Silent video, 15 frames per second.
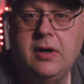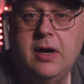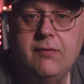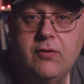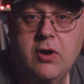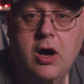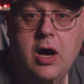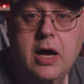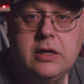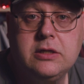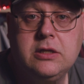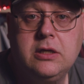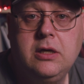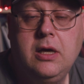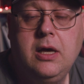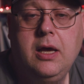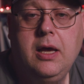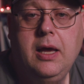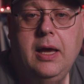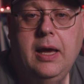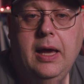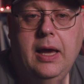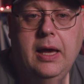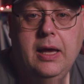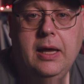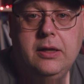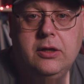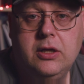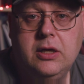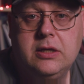that I've got
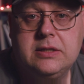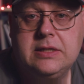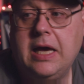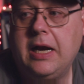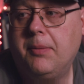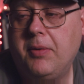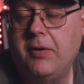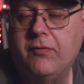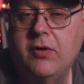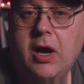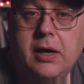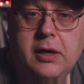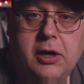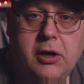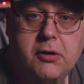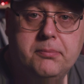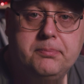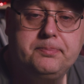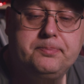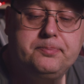and the setup I've got in here.